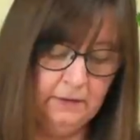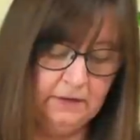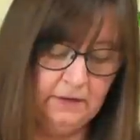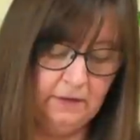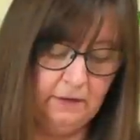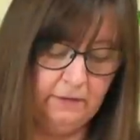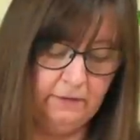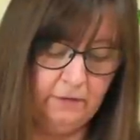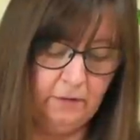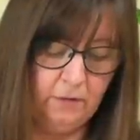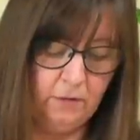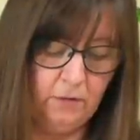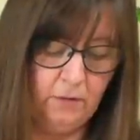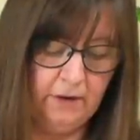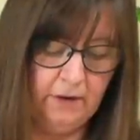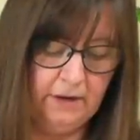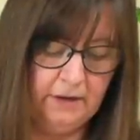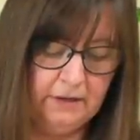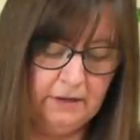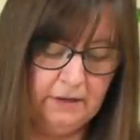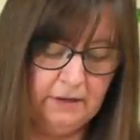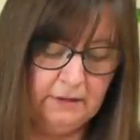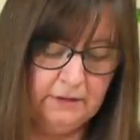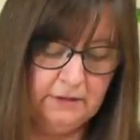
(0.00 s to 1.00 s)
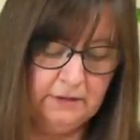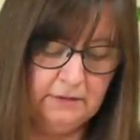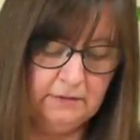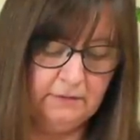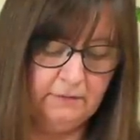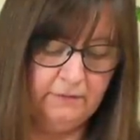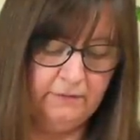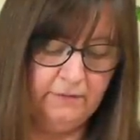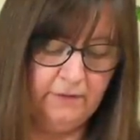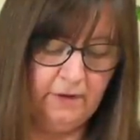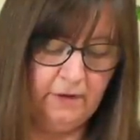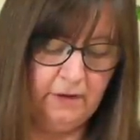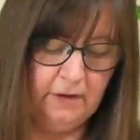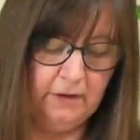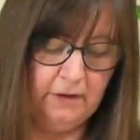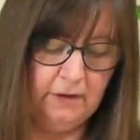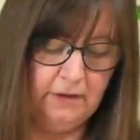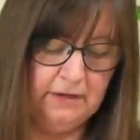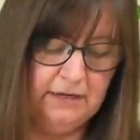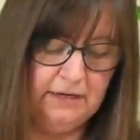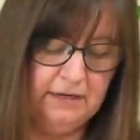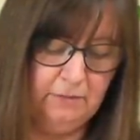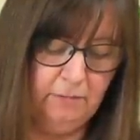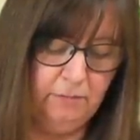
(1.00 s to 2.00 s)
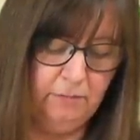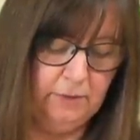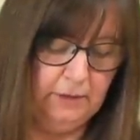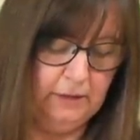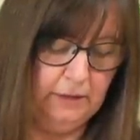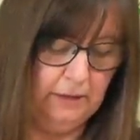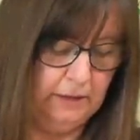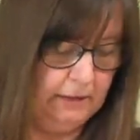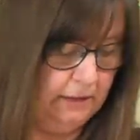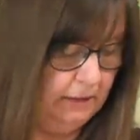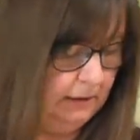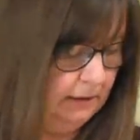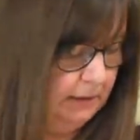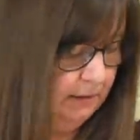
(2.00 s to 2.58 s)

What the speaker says: So I've got quite a nice fine nib in it.